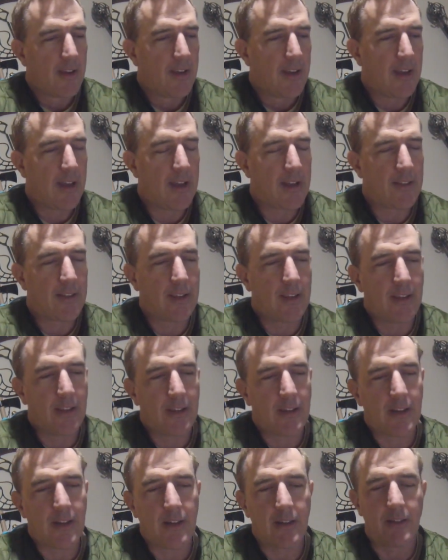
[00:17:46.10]
He had
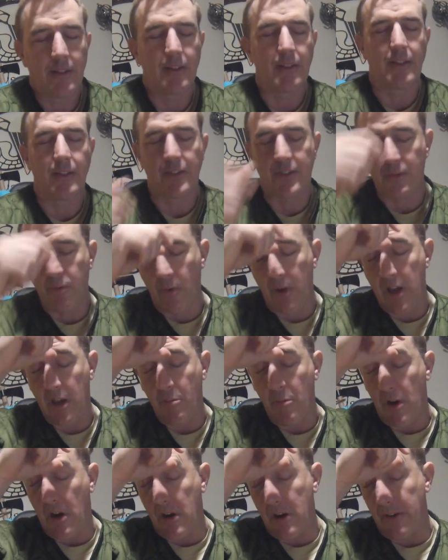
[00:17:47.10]
the sway
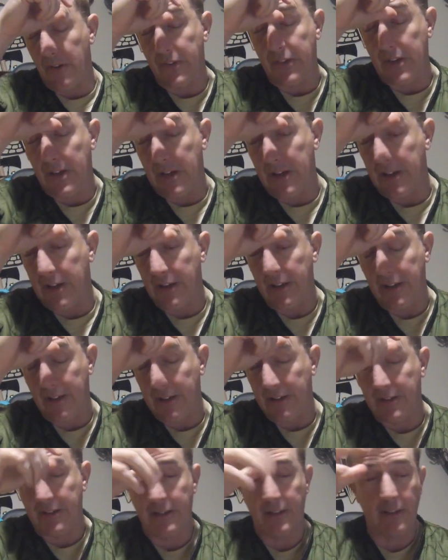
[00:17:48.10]
bars on
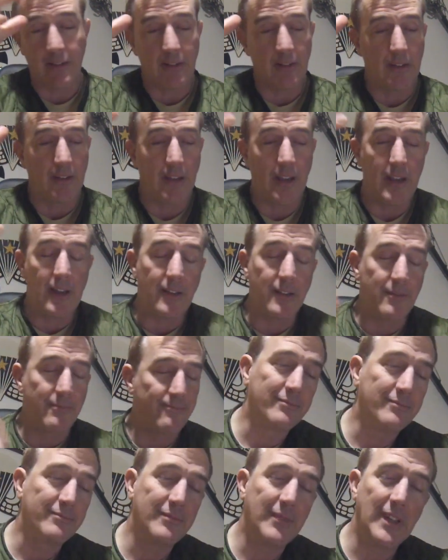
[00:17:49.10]
it and he had,
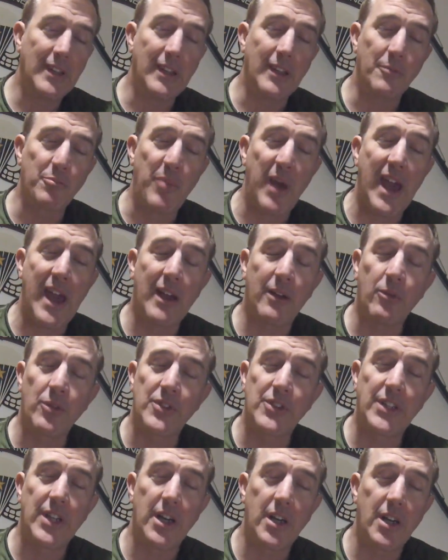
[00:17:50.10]
the back
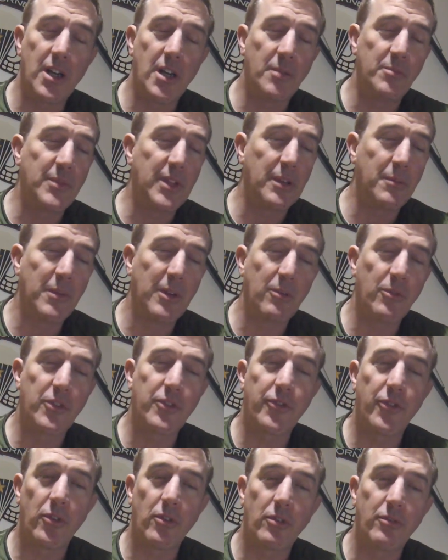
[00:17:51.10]
was tubbed. I mean, it
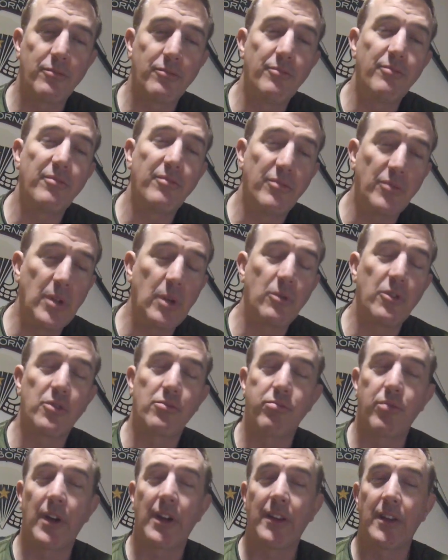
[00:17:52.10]
was
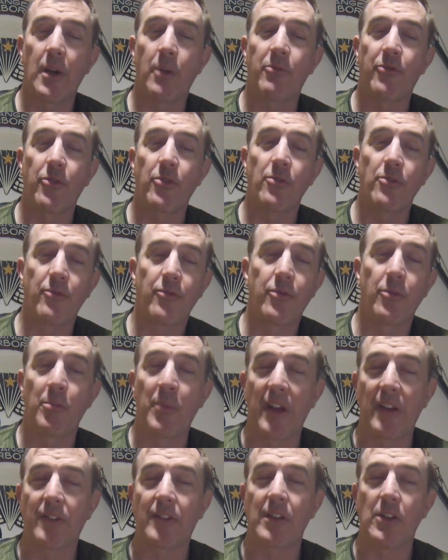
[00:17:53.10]
rigged up for
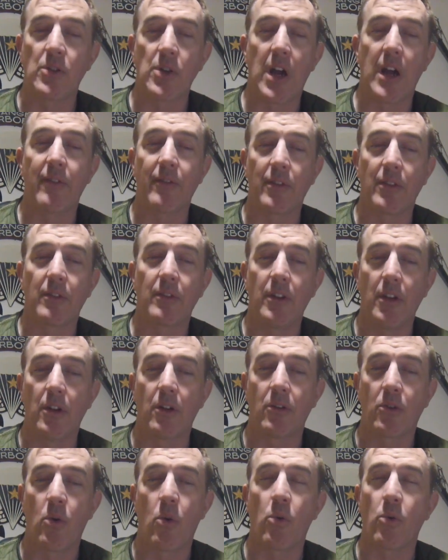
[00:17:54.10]
basically driving, you
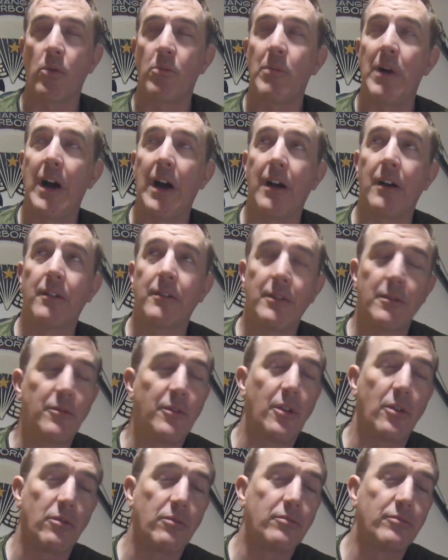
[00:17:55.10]
know, a quarter mile, you
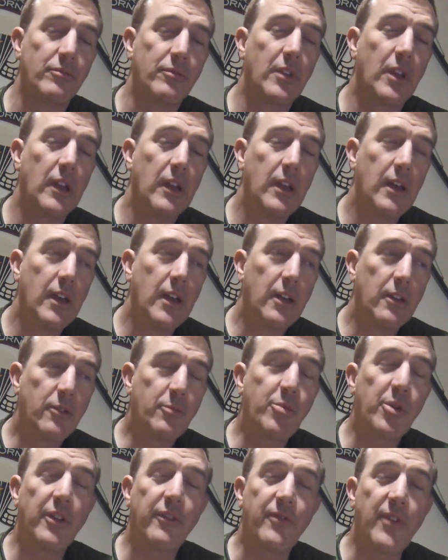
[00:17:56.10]
know. It's
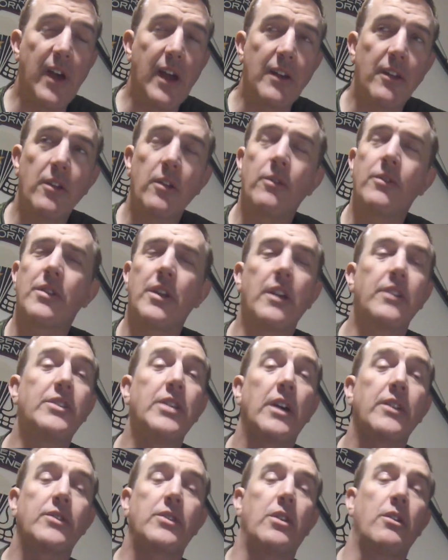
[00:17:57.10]
pretty fat. It was a
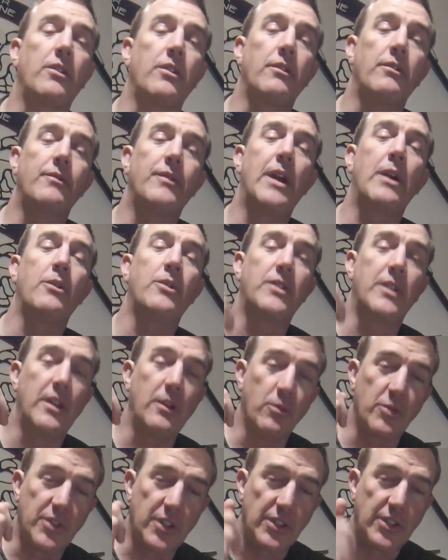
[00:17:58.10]
duster. That was it.
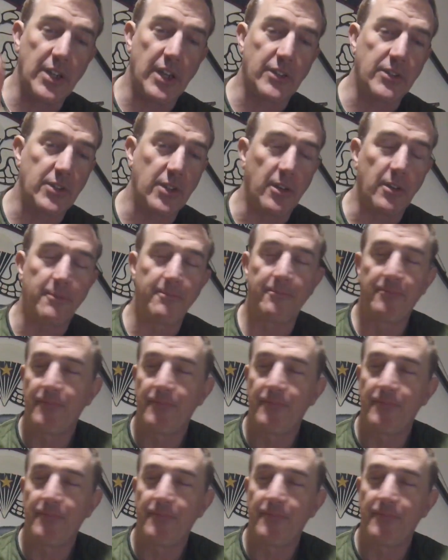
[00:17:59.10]
It was a duster.